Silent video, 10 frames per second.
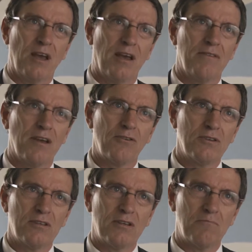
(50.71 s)
And there
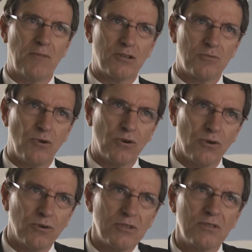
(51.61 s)
is a much more
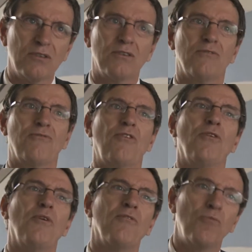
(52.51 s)
constant
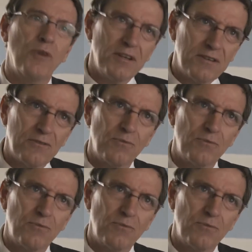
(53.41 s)
flow of wind,